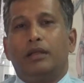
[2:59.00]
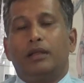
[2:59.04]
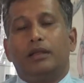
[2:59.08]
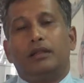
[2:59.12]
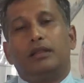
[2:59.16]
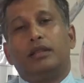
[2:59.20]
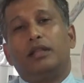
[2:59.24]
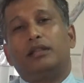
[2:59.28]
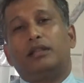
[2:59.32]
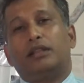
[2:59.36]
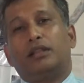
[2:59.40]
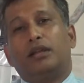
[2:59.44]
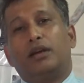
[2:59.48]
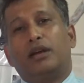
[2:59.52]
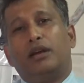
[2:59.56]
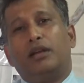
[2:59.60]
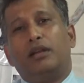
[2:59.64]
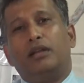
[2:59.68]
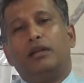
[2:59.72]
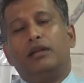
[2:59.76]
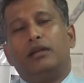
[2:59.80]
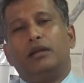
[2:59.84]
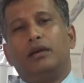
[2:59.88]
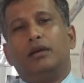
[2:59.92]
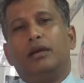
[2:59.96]
The
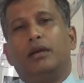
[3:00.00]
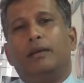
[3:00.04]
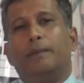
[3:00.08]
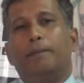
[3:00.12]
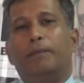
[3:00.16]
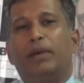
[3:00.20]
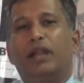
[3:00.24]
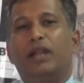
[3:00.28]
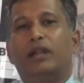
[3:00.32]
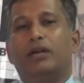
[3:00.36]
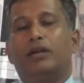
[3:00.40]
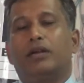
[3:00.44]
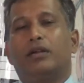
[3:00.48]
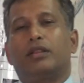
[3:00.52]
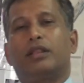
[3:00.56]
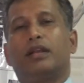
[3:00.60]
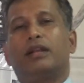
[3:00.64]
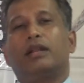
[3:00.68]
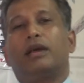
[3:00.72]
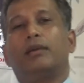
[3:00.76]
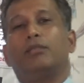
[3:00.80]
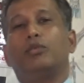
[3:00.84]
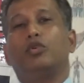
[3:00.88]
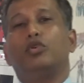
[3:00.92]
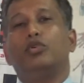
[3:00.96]
third pillar that
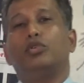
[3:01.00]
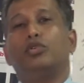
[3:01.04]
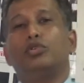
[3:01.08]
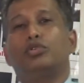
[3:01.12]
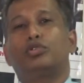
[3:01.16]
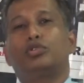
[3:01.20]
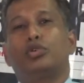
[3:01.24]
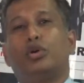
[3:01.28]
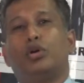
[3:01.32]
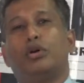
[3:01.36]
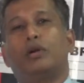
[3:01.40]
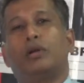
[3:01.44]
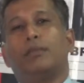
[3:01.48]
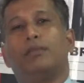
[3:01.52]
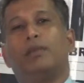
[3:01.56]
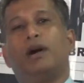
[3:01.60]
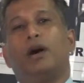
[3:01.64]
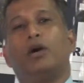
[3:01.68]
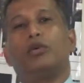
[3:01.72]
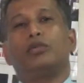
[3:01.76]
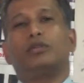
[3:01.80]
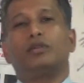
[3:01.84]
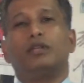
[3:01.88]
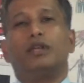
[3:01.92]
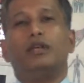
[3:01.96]
I'm going to talk
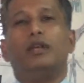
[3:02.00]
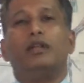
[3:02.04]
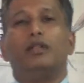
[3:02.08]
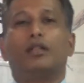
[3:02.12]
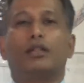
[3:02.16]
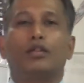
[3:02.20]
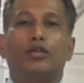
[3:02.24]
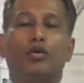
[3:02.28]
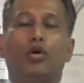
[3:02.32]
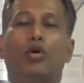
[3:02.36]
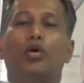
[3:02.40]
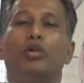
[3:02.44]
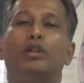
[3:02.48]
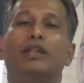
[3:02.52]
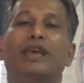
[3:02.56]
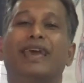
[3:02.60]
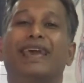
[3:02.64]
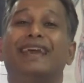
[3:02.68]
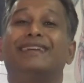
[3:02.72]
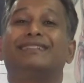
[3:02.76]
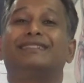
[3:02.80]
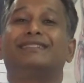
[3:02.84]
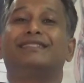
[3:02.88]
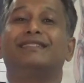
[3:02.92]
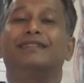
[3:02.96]
about is called
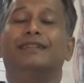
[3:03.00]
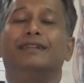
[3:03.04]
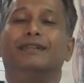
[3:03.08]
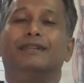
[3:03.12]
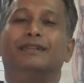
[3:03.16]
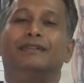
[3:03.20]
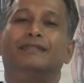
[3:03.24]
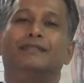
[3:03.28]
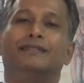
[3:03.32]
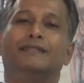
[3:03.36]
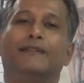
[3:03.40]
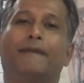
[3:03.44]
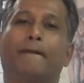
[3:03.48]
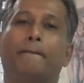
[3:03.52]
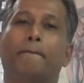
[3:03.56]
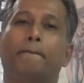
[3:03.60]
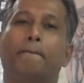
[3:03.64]
excellence.